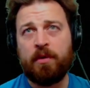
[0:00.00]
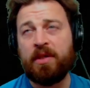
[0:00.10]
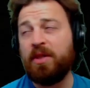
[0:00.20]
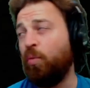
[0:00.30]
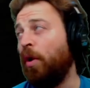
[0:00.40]

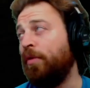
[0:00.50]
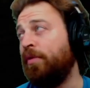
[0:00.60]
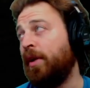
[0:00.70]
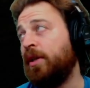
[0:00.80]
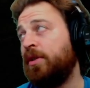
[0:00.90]
That's one
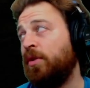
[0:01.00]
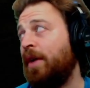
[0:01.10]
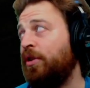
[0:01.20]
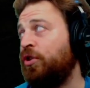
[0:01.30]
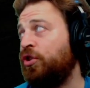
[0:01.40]
thing. So
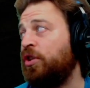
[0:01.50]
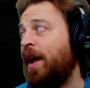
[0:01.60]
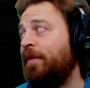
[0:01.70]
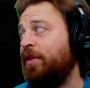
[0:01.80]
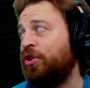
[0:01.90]
having
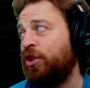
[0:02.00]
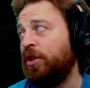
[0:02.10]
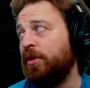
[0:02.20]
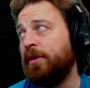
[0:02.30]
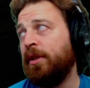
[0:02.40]
the
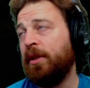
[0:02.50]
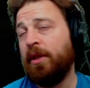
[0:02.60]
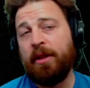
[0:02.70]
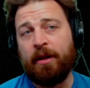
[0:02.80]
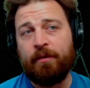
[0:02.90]
shield
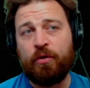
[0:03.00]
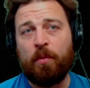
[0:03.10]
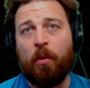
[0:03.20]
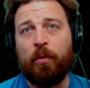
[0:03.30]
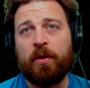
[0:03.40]
gives you
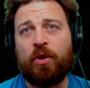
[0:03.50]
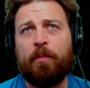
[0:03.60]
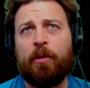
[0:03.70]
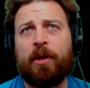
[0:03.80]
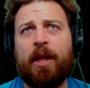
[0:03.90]
a bonus to
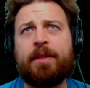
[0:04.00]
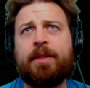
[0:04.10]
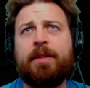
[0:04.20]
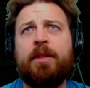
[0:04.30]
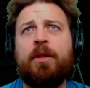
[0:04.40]
armor
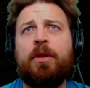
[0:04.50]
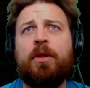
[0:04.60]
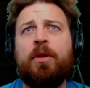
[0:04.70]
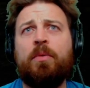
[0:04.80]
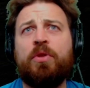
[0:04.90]
class,
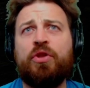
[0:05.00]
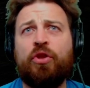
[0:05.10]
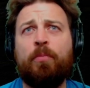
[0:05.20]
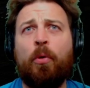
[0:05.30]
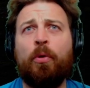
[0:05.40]
which is a
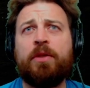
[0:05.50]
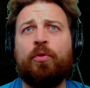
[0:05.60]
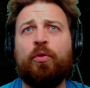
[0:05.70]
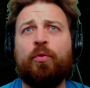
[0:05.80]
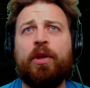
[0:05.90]
good bonus
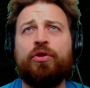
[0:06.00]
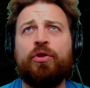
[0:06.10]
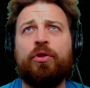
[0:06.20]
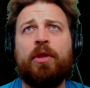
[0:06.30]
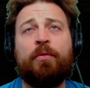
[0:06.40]
for a
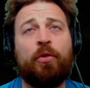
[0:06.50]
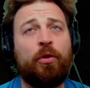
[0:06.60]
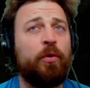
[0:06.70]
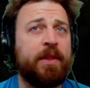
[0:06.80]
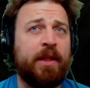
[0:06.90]
ranger if you're
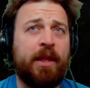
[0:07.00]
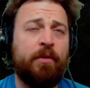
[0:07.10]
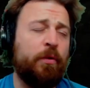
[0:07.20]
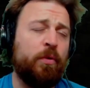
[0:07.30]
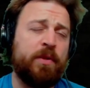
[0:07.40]
using,
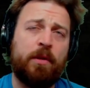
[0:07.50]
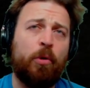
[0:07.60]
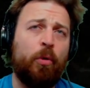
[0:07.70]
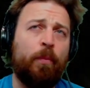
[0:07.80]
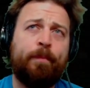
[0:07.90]
even if you're using a
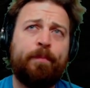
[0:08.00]
bow.